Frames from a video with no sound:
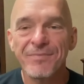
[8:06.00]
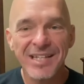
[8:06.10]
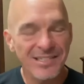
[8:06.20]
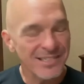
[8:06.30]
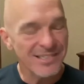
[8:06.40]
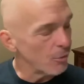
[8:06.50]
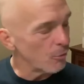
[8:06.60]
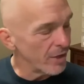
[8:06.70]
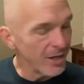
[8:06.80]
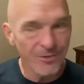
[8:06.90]
This is the
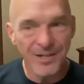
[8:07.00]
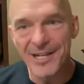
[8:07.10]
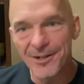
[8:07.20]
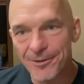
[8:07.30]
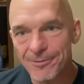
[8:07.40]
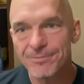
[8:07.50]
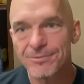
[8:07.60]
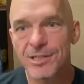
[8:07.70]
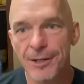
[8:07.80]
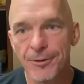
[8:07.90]
real deal.
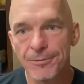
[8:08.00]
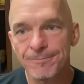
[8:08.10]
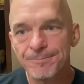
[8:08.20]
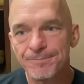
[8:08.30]
So